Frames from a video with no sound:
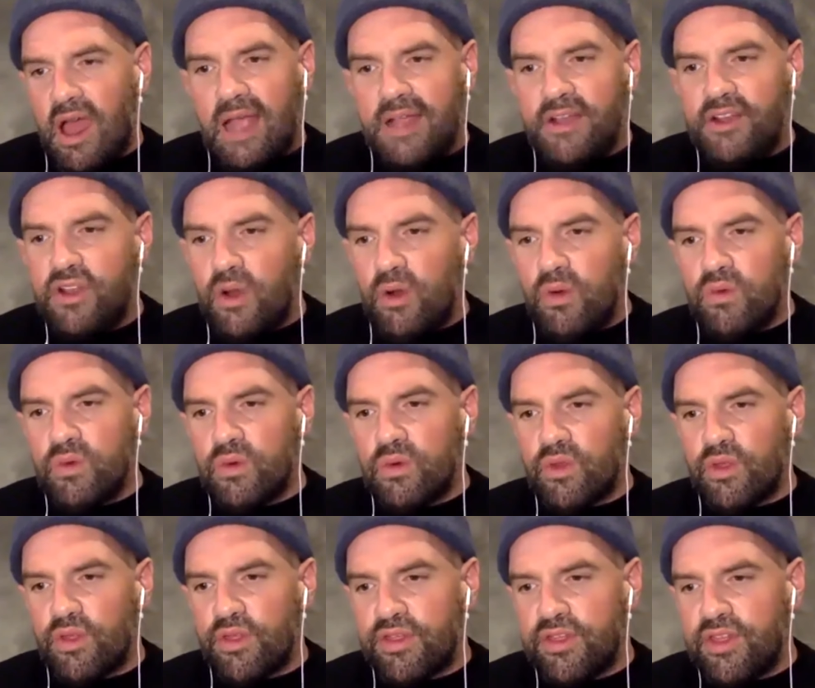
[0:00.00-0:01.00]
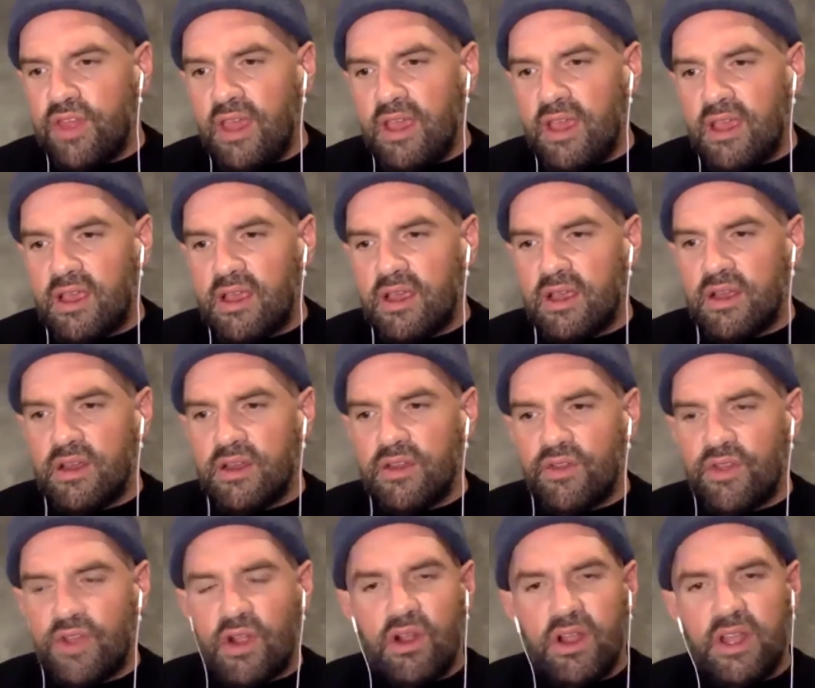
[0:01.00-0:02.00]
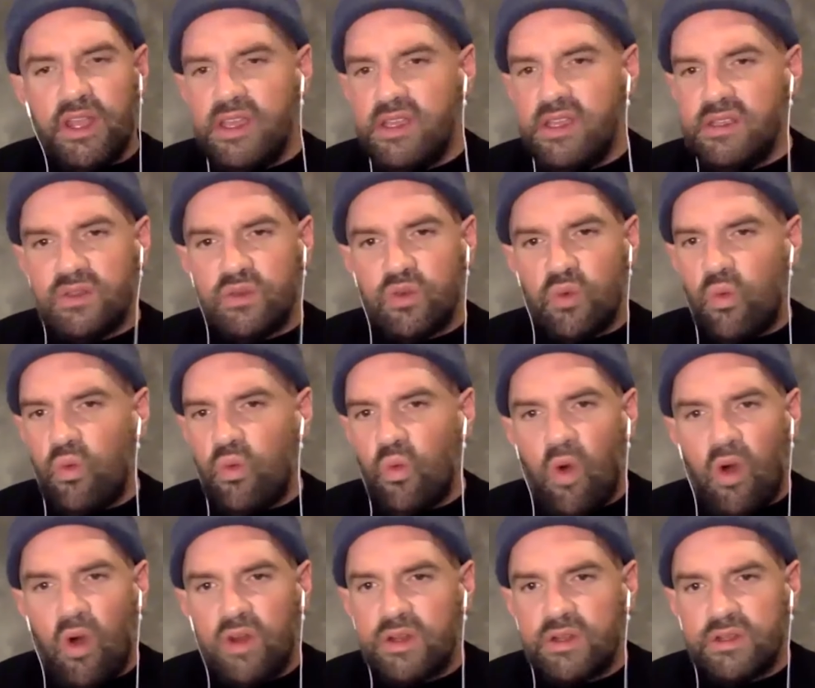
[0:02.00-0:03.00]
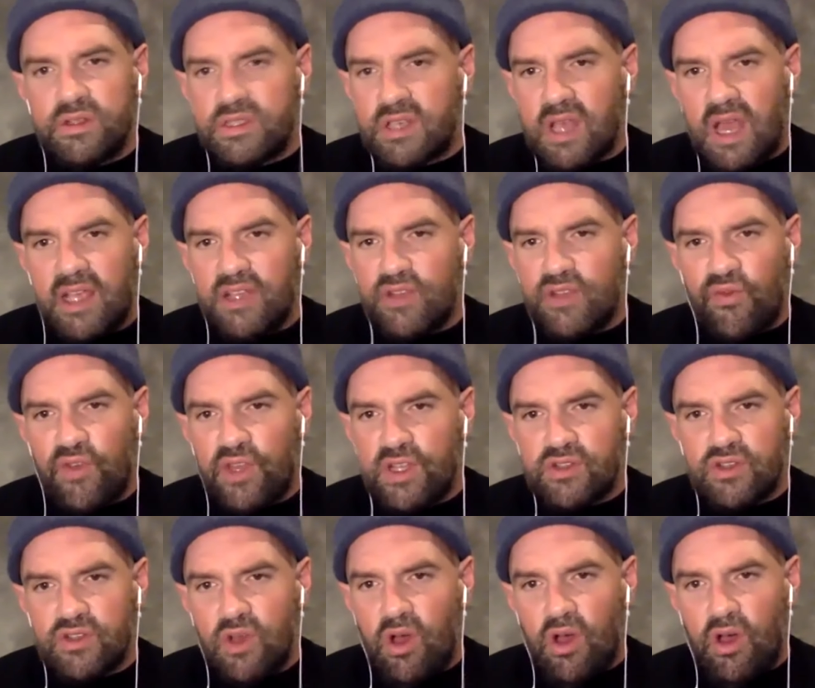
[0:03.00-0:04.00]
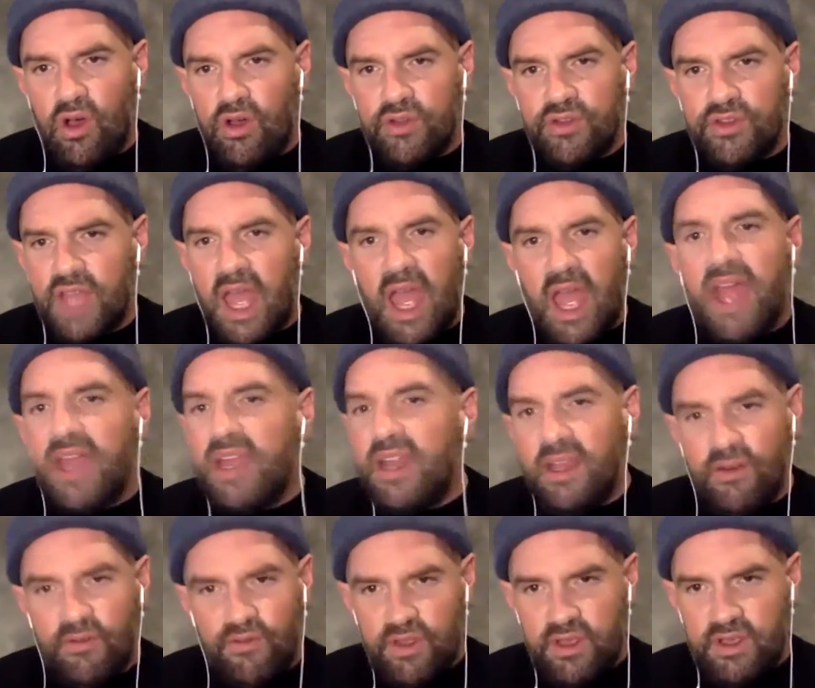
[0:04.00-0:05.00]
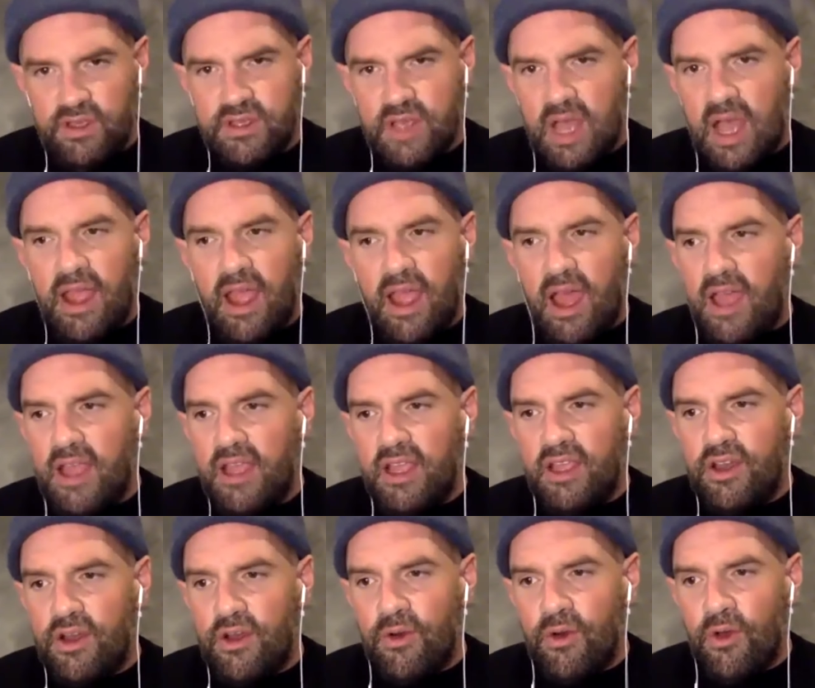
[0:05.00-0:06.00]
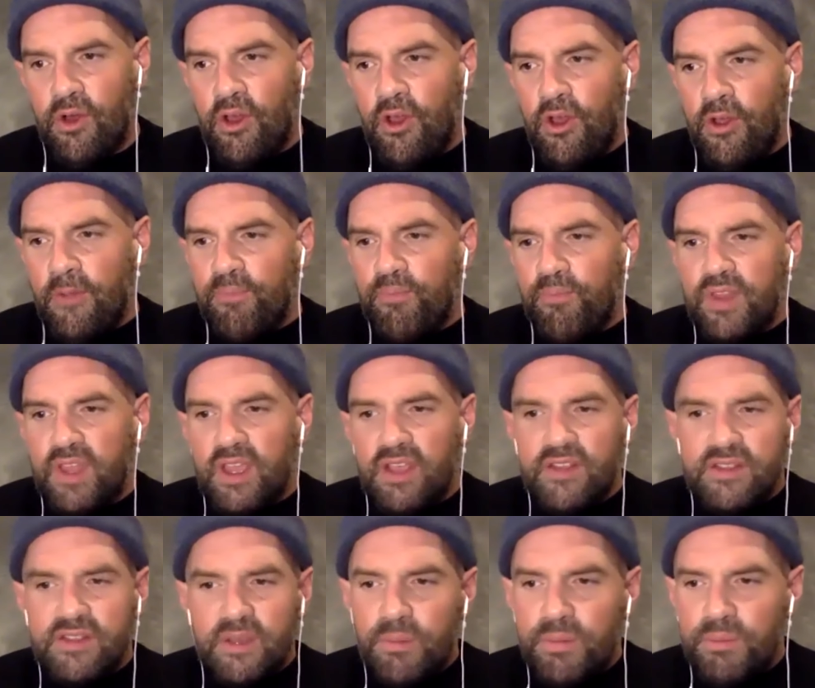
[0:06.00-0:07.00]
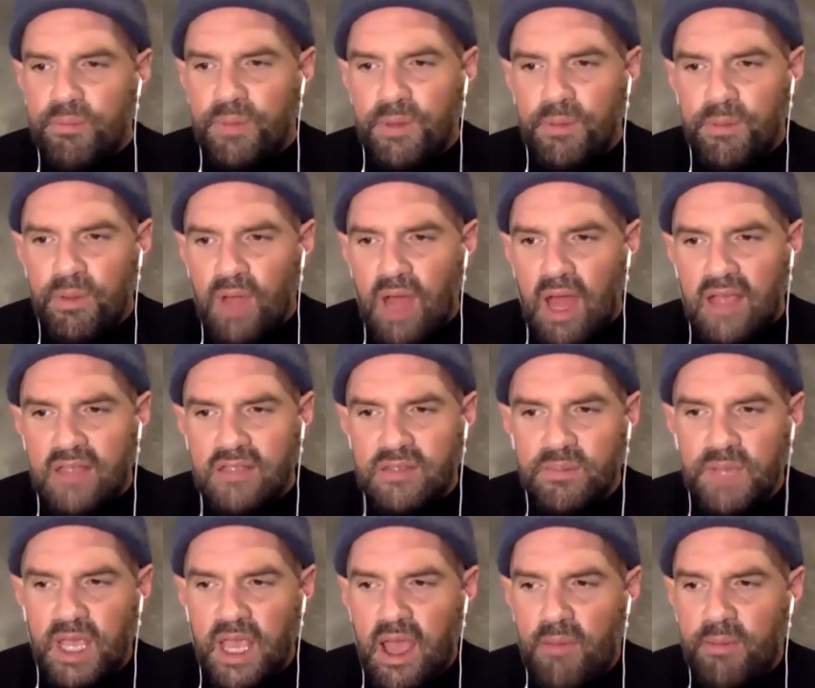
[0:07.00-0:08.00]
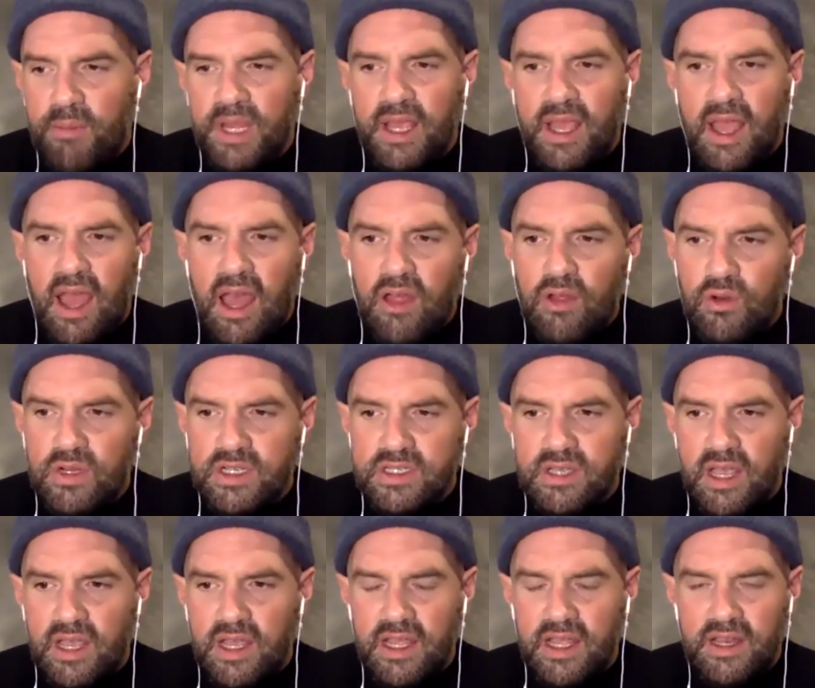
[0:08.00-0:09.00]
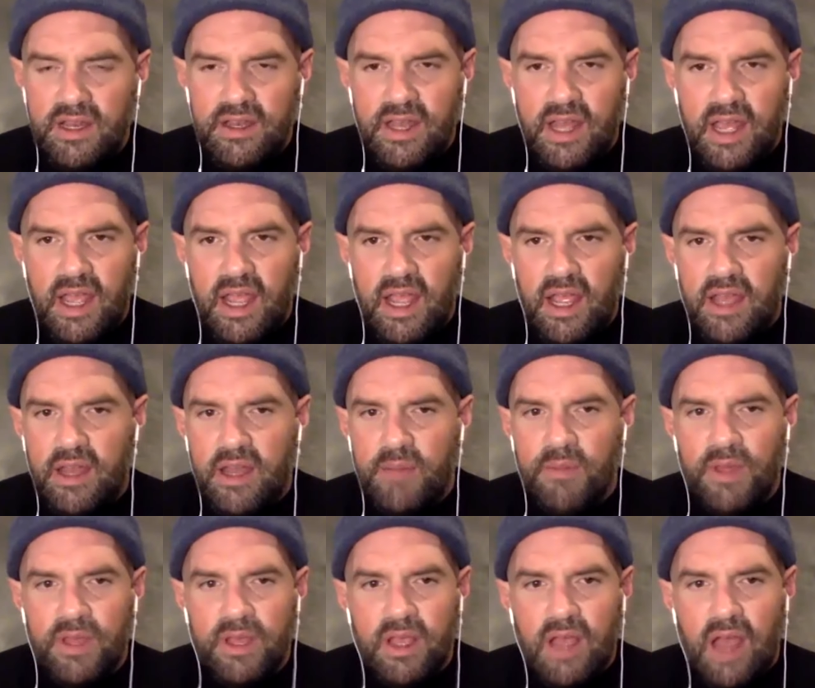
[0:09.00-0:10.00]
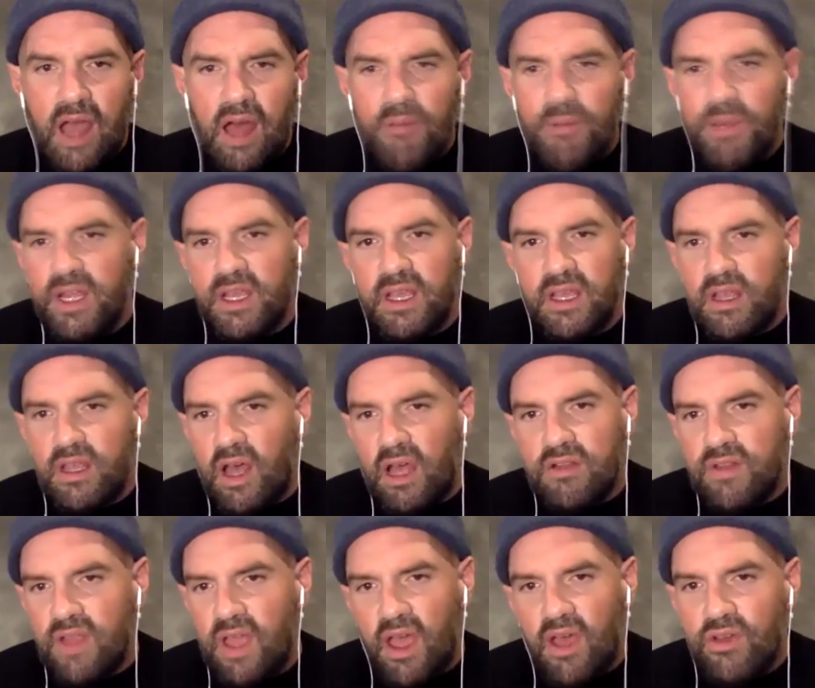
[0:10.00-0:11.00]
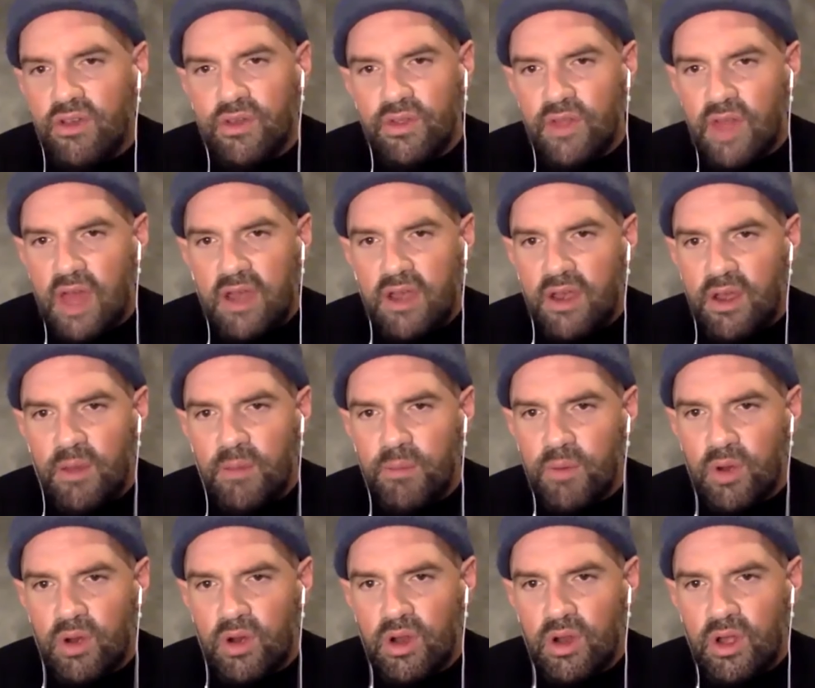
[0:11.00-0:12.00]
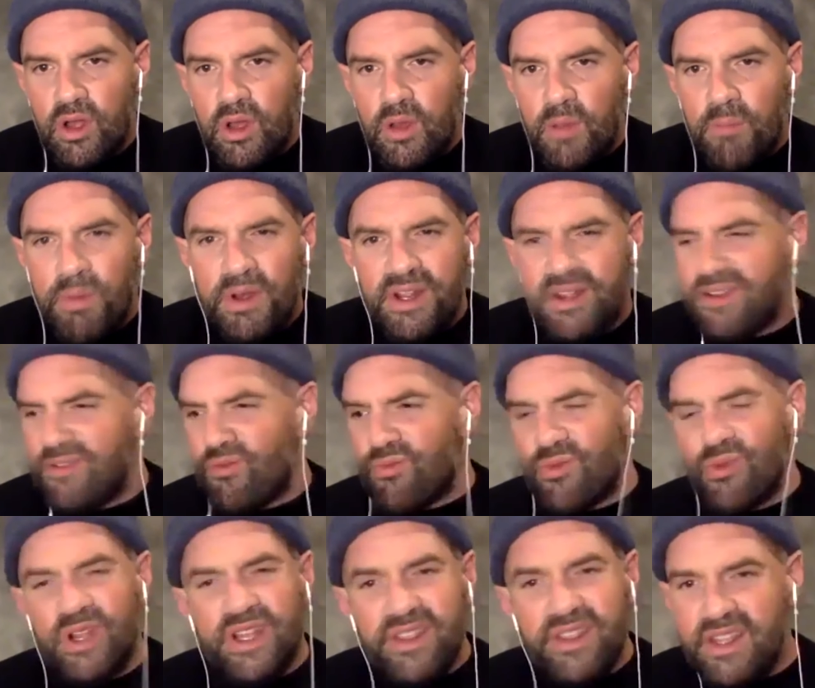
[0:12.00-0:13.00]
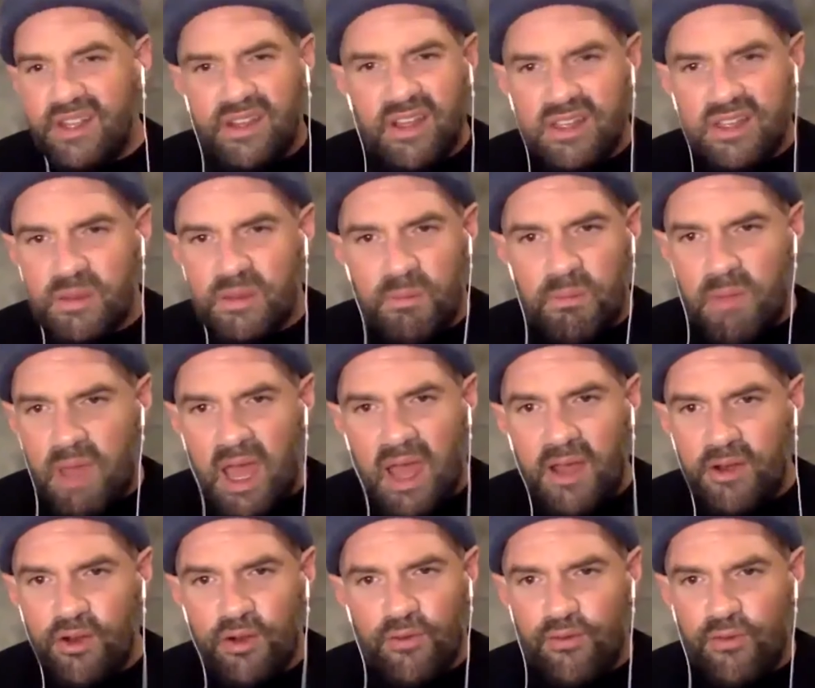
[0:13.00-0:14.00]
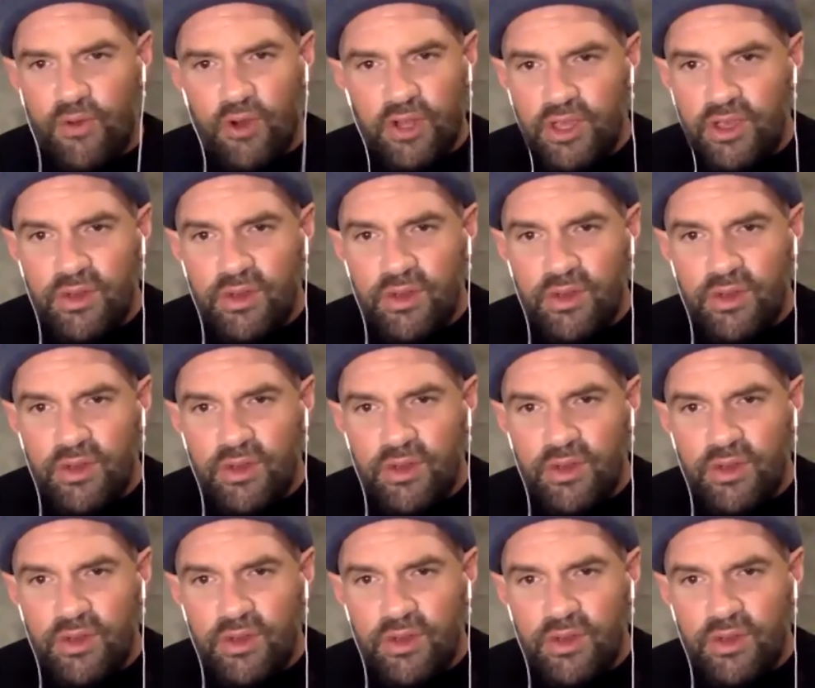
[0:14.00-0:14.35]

i don't think there is one size fits all to any of this i, I you know some people ask me how many calories i eat a day and i'm like i'm gonna i'll tell you that number but it really doesn't matter for